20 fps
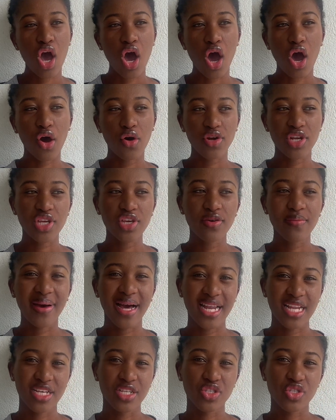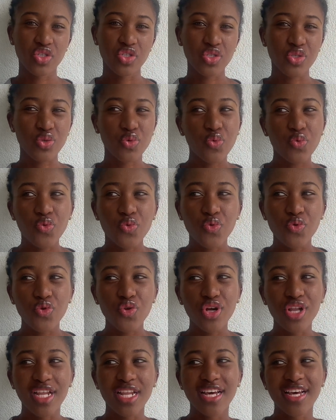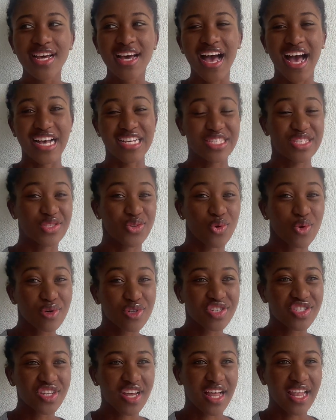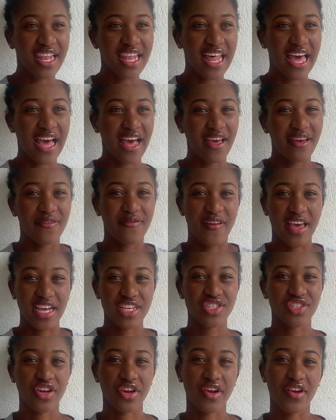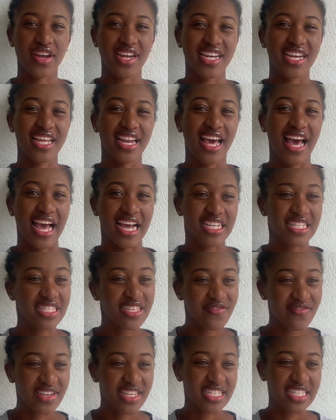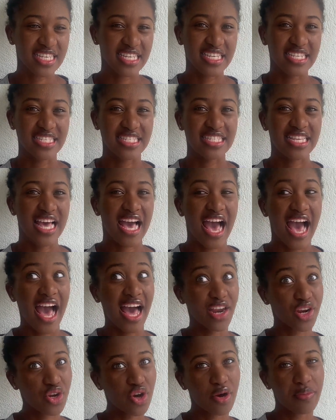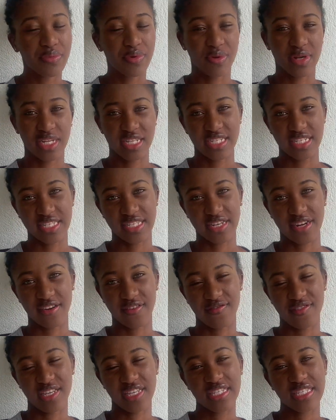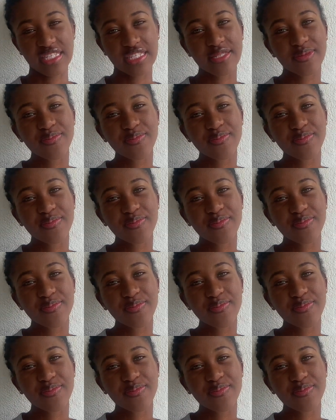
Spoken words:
How do you balance school, a social life, extracurricular activities, and community service?